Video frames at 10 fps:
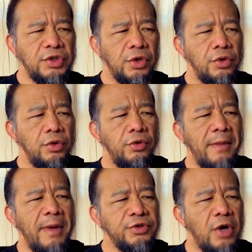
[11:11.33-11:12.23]
So
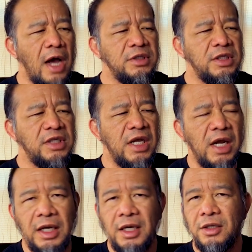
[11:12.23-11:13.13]
Grandmaster Hobson
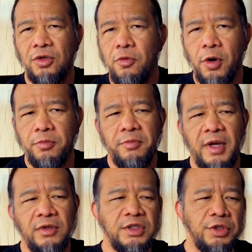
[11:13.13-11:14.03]
saying no purple
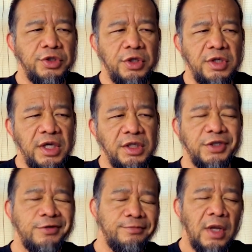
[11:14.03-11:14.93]
belts should
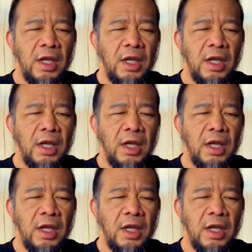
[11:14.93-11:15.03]
teach.